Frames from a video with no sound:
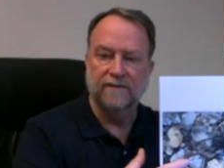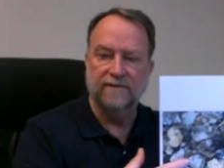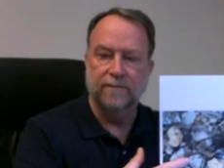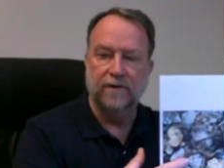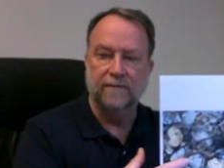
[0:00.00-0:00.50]
That's
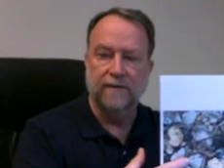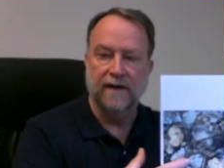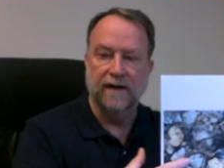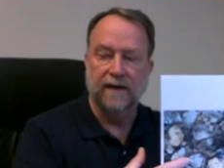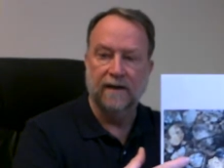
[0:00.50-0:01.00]
pretty
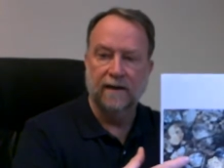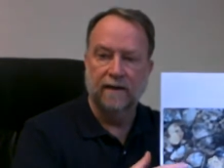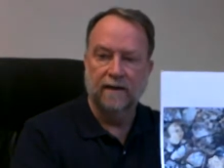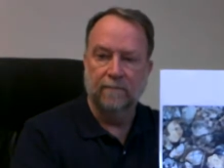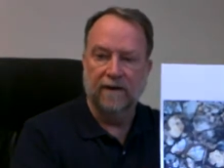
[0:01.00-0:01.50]
big.
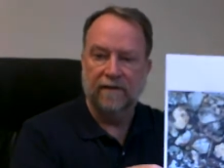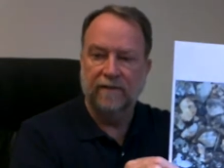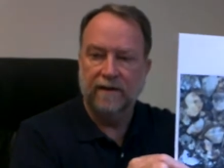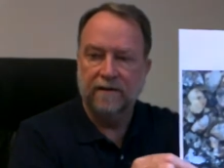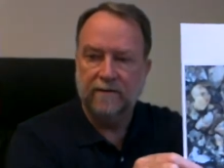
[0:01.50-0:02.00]
But I
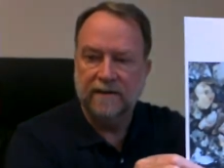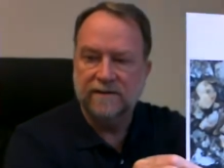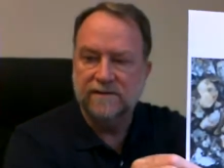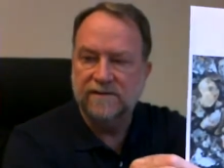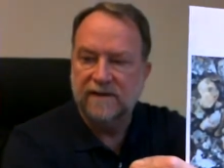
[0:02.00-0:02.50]
think you
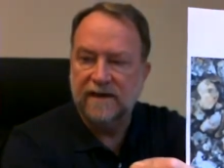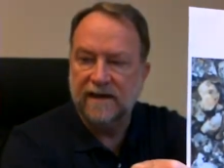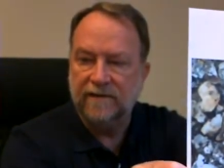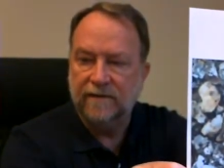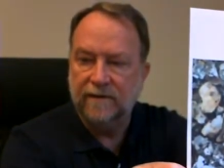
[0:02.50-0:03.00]
can
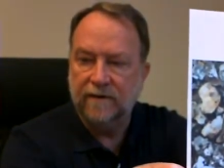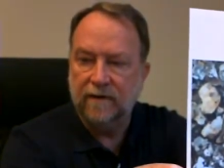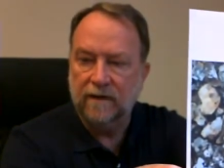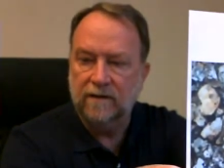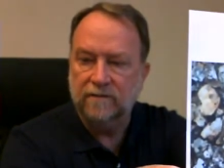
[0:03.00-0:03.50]
see that there are
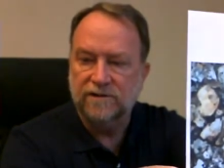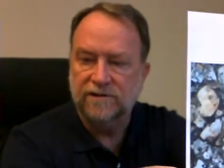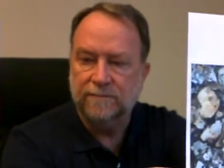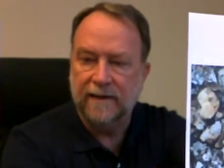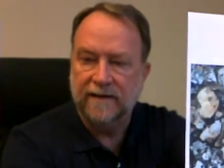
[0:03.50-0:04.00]
little
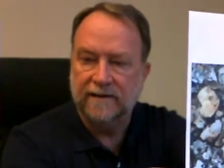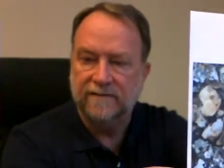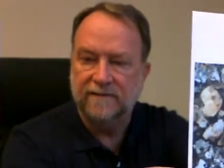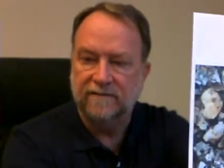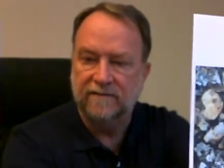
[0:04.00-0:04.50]

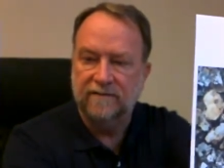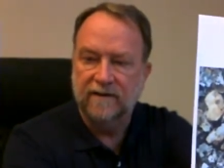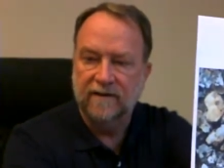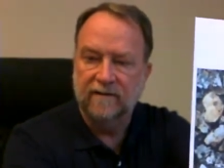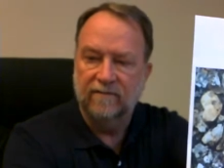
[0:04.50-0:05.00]
specks and
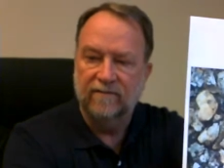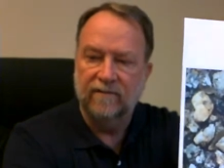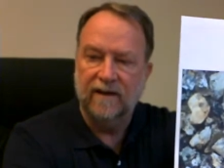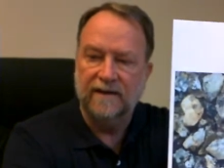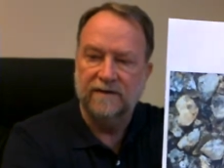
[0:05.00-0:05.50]

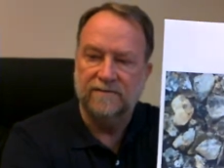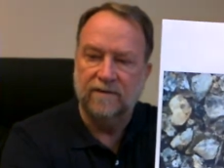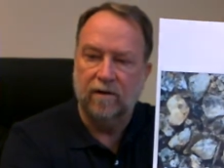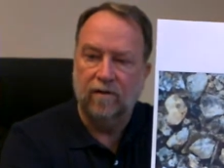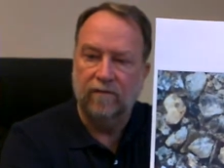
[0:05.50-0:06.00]
flakes
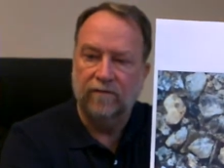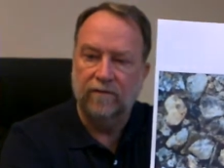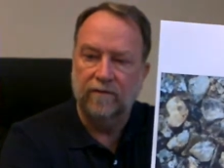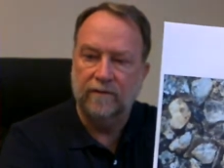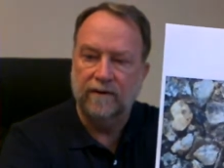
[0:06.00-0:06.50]
all
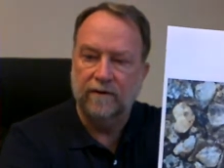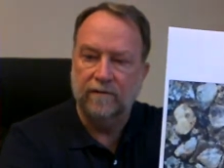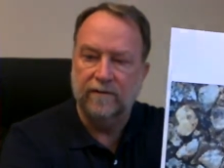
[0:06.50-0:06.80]
through here.